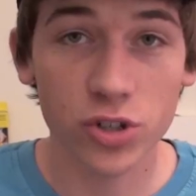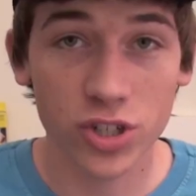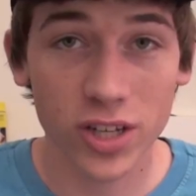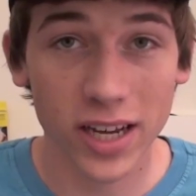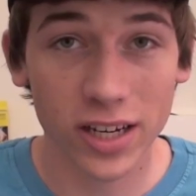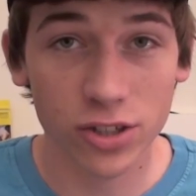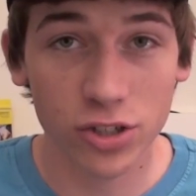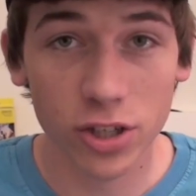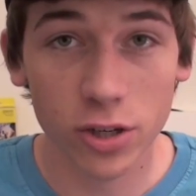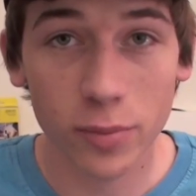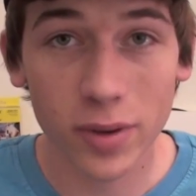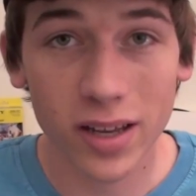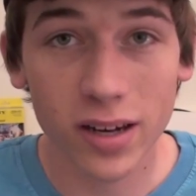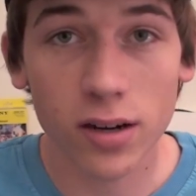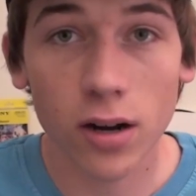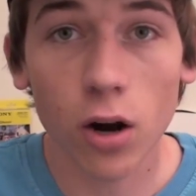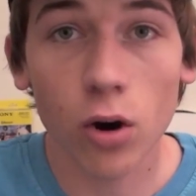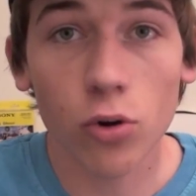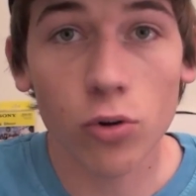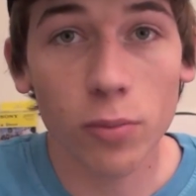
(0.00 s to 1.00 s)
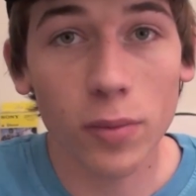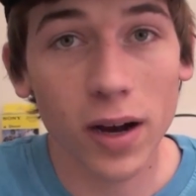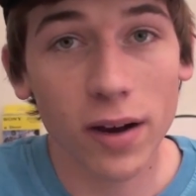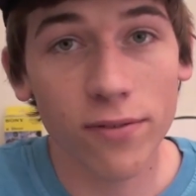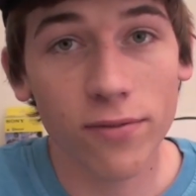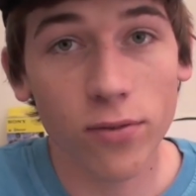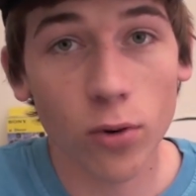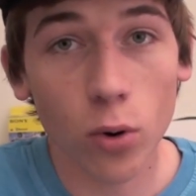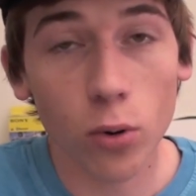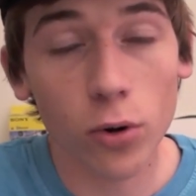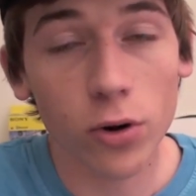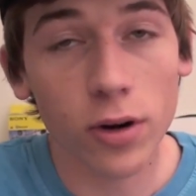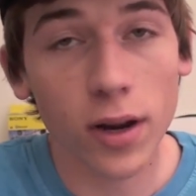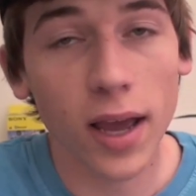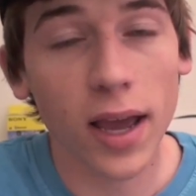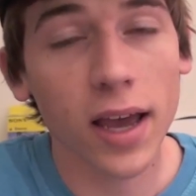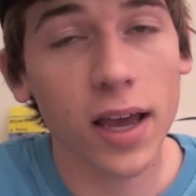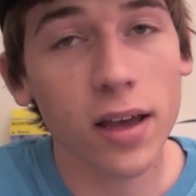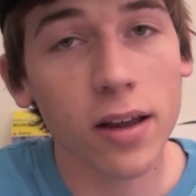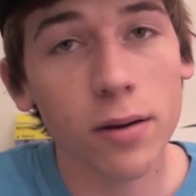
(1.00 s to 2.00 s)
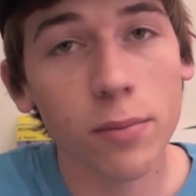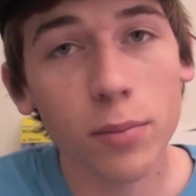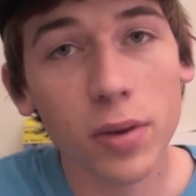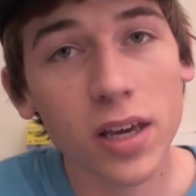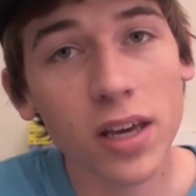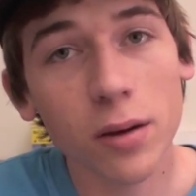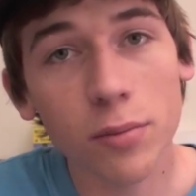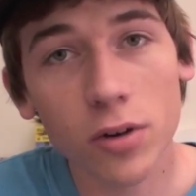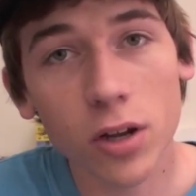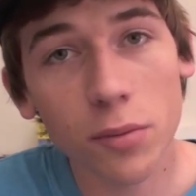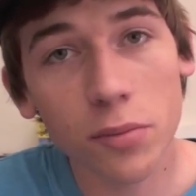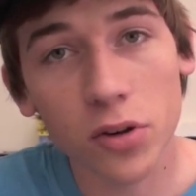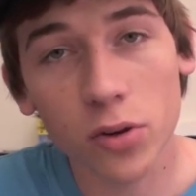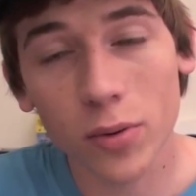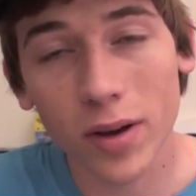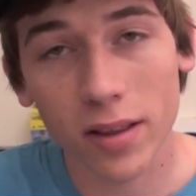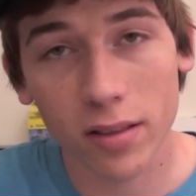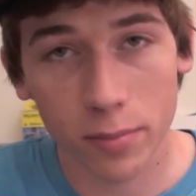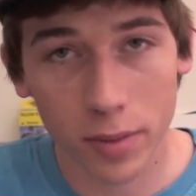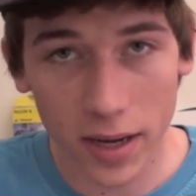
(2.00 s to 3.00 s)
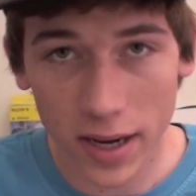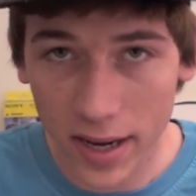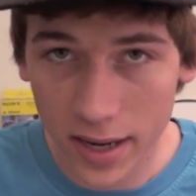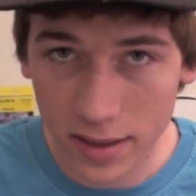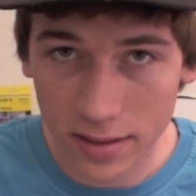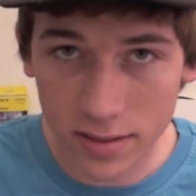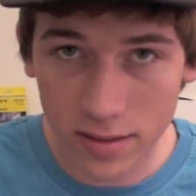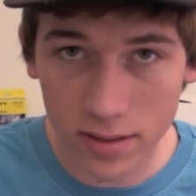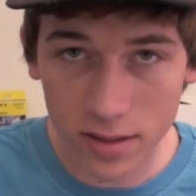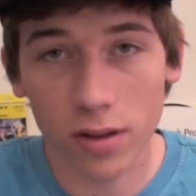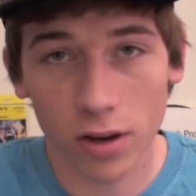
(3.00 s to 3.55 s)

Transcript: which has actually been owned by Ford and B M W in the past.